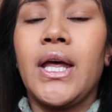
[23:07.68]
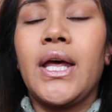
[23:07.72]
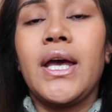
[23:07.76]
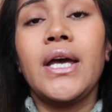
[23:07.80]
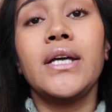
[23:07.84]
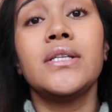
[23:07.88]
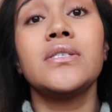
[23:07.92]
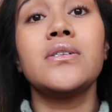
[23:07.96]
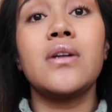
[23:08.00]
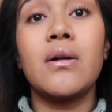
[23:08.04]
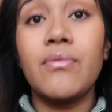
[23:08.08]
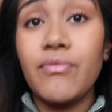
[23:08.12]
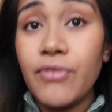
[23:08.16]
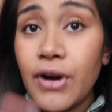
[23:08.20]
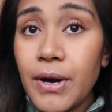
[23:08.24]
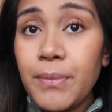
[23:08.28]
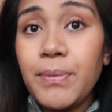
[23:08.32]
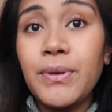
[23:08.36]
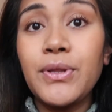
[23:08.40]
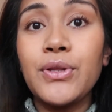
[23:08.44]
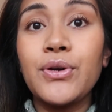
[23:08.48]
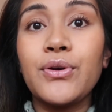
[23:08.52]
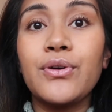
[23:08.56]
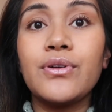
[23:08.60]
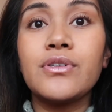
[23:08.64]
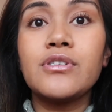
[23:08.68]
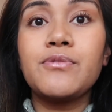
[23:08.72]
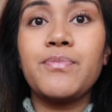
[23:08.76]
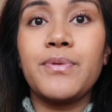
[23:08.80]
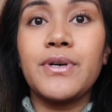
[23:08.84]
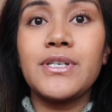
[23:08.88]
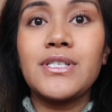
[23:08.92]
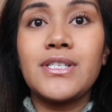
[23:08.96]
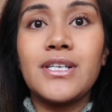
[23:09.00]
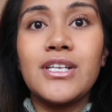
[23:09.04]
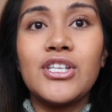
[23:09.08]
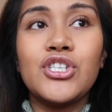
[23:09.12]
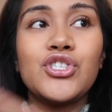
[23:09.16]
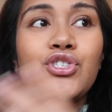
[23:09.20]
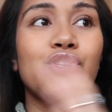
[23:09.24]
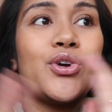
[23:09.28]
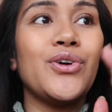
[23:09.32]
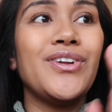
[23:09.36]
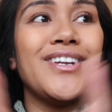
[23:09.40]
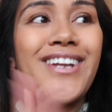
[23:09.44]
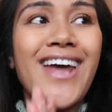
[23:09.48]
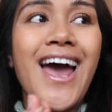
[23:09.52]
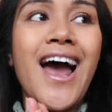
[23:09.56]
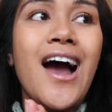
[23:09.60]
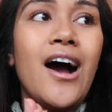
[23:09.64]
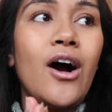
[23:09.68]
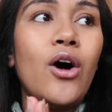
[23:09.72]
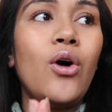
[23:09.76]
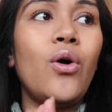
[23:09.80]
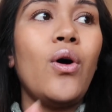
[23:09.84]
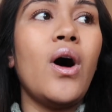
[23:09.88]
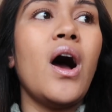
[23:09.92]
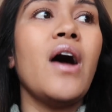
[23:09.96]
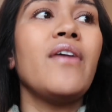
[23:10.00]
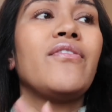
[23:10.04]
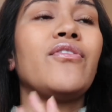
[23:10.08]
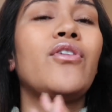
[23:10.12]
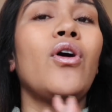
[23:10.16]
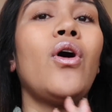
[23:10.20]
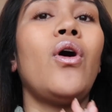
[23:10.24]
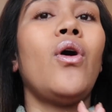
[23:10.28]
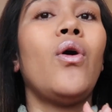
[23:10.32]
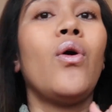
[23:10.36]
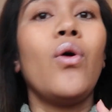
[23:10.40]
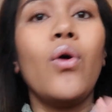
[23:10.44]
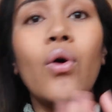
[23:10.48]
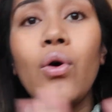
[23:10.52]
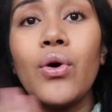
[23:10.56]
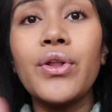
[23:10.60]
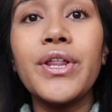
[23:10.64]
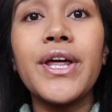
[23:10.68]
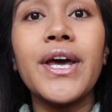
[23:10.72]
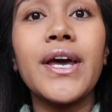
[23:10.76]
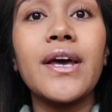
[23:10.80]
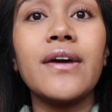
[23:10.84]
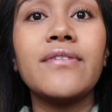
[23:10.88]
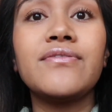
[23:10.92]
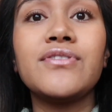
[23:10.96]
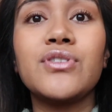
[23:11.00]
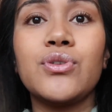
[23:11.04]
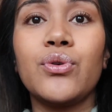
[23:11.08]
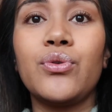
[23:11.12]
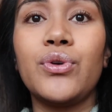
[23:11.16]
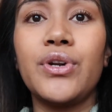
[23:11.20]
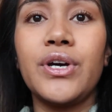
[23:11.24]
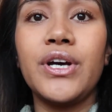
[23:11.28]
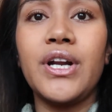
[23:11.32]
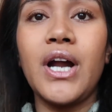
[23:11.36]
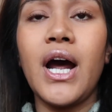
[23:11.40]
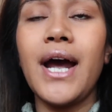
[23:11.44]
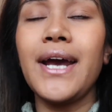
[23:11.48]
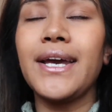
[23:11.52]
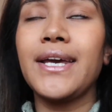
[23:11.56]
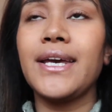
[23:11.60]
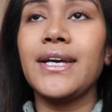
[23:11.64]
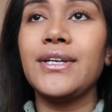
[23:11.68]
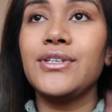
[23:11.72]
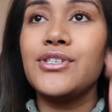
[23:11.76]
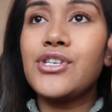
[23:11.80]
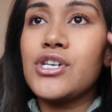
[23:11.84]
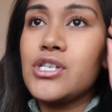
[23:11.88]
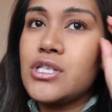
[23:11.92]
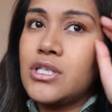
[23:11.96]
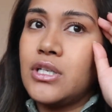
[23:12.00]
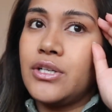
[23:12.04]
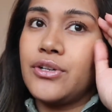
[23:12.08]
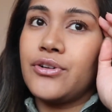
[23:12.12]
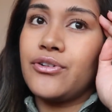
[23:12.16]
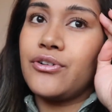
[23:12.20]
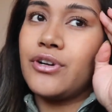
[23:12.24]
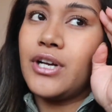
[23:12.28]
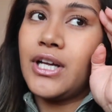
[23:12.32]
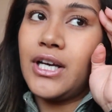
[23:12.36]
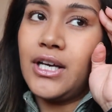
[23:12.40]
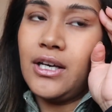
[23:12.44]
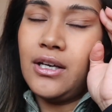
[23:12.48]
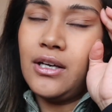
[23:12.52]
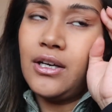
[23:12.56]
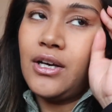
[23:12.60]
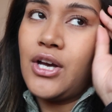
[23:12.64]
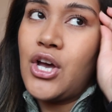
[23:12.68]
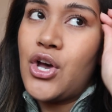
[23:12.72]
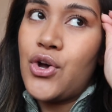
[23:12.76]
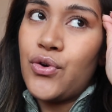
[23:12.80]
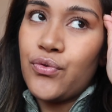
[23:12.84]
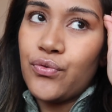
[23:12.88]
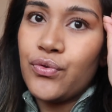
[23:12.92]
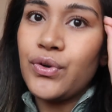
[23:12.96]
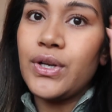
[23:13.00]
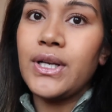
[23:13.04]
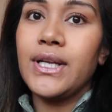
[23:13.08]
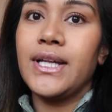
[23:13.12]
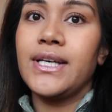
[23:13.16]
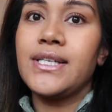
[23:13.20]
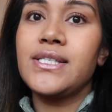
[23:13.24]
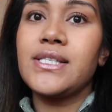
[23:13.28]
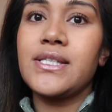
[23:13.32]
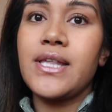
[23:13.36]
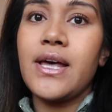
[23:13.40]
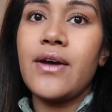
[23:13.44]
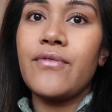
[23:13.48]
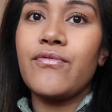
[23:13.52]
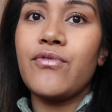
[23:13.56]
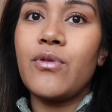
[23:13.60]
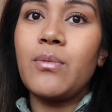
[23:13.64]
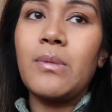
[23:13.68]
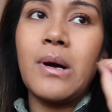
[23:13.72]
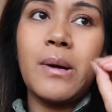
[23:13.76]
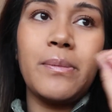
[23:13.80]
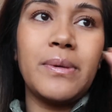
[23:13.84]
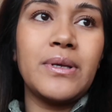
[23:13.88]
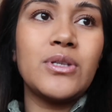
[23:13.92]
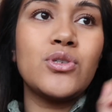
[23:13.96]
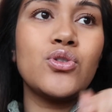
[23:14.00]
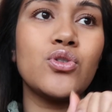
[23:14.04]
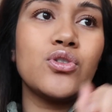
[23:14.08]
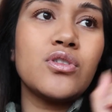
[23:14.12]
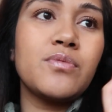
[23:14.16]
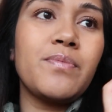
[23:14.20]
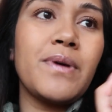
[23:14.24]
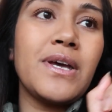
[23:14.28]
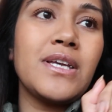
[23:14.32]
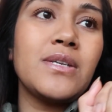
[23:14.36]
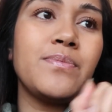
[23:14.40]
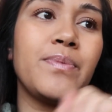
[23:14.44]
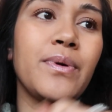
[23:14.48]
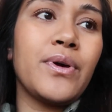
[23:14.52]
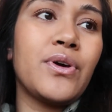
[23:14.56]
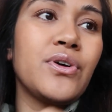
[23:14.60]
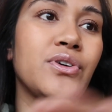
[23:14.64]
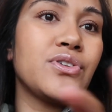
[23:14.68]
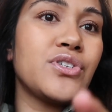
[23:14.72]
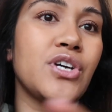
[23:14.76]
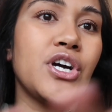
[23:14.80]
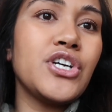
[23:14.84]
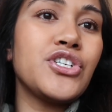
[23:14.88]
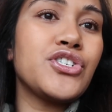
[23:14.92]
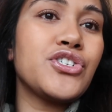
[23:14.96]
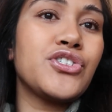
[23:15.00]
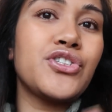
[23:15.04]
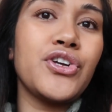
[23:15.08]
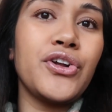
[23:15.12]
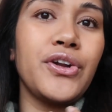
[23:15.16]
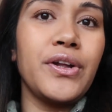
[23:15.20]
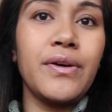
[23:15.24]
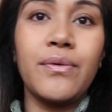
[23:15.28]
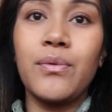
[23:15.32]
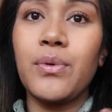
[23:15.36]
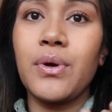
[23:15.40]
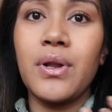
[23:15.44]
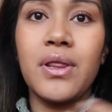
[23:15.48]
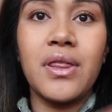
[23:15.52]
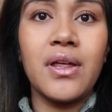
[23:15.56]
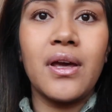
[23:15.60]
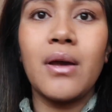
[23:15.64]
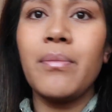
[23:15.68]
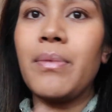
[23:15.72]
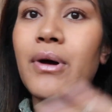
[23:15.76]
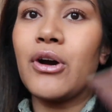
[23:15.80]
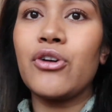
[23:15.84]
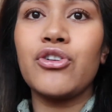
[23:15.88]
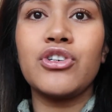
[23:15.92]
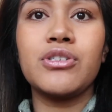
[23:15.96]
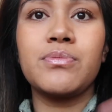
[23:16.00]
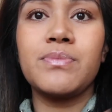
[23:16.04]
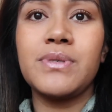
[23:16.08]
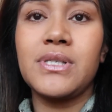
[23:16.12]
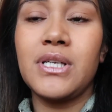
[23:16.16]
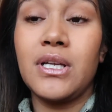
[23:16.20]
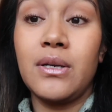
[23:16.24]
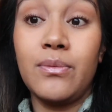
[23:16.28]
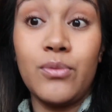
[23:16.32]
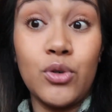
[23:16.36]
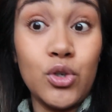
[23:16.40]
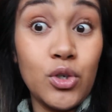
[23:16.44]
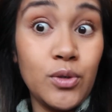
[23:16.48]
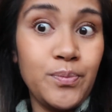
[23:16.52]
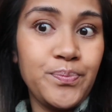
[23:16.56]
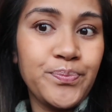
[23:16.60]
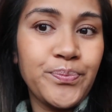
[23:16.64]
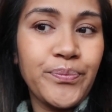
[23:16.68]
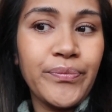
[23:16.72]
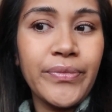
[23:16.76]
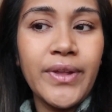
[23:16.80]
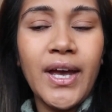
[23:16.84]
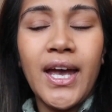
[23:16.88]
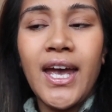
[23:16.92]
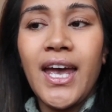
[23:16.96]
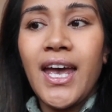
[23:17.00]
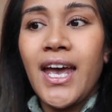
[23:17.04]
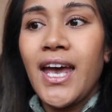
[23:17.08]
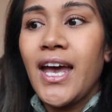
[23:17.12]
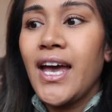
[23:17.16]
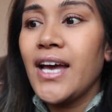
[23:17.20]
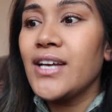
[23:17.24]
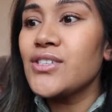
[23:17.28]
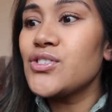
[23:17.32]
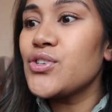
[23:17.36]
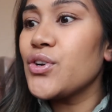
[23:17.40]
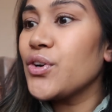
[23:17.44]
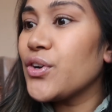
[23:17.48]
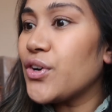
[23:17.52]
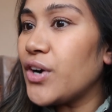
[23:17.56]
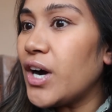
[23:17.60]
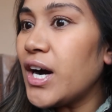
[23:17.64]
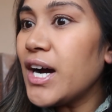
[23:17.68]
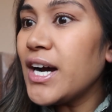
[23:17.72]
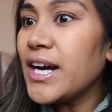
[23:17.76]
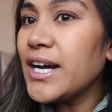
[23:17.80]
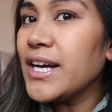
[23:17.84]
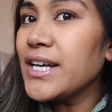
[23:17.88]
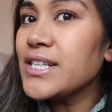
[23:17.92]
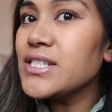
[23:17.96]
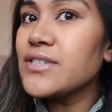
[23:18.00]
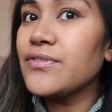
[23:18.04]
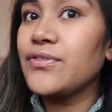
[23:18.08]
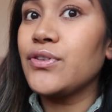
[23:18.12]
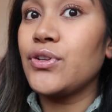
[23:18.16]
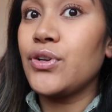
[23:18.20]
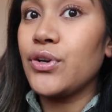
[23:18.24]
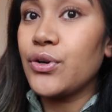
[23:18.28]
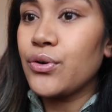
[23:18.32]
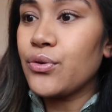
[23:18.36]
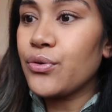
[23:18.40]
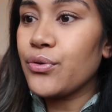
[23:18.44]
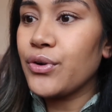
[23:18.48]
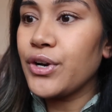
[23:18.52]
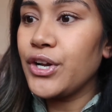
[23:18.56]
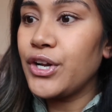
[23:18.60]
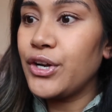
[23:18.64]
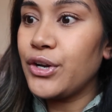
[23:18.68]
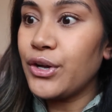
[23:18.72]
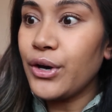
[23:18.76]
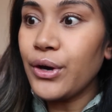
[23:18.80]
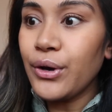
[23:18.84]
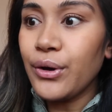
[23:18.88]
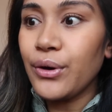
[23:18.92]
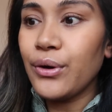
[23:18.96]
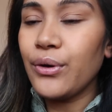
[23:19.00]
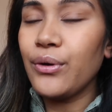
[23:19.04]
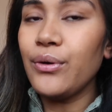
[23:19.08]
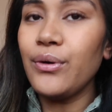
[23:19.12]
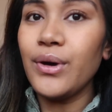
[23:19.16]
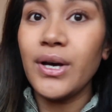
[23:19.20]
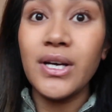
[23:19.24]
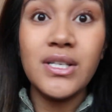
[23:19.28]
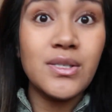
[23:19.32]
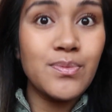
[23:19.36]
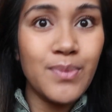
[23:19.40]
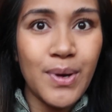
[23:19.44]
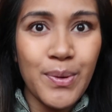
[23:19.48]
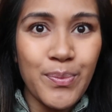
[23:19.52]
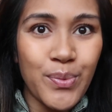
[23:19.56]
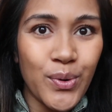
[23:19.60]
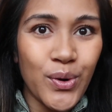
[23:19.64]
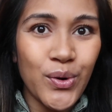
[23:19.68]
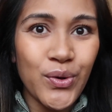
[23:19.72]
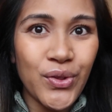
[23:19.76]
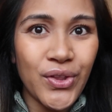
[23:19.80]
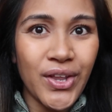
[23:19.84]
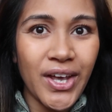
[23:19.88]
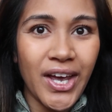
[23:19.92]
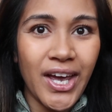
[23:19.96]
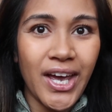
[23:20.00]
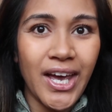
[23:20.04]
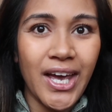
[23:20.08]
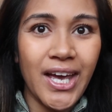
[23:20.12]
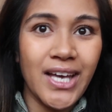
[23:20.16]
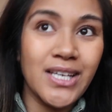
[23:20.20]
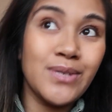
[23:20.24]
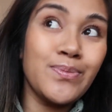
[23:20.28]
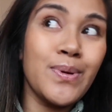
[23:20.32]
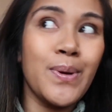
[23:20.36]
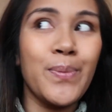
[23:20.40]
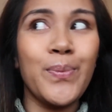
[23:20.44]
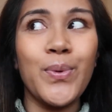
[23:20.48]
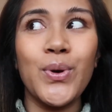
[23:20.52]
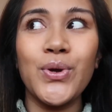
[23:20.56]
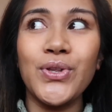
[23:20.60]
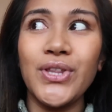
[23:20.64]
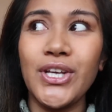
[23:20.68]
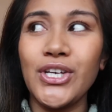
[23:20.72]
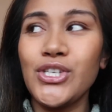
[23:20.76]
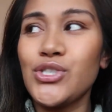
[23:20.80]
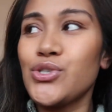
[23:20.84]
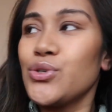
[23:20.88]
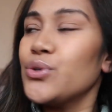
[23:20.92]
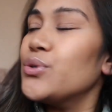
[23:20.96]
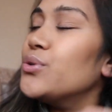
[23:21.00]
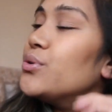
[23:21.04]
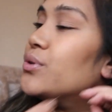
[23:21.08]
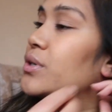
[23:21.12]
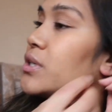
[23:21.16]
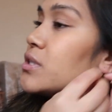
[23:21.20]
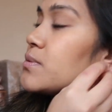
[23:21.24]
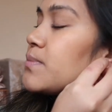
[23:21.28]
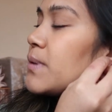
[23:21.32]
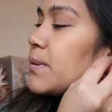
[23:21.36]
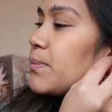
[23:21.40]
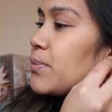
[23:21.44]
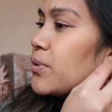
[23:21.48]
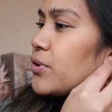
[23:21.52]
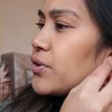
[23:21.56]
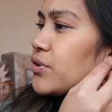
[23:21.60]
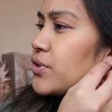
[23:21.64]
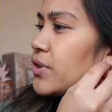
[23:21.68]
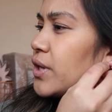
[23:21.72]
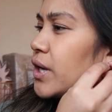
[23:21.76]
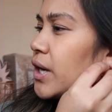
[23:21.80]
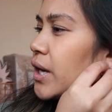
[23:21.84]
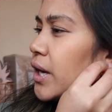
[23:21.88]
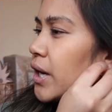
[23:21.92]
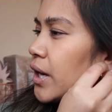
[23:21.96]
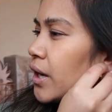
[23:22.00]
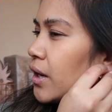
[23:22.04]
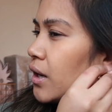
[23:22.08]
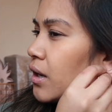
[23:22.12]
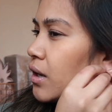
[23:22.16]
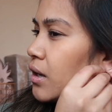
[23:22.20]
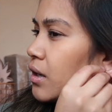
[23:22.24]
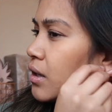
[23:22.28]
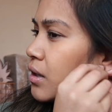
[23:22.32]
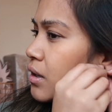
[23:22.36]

Ended up wrapping the girls' presents. So now I've got all their gifts sorted. I can just literally release that from my mental space because I just don't even want to think about Christmas anymore. And so guys, if you don't already know, it's my birthday. It's my birthday soon. It's my birthday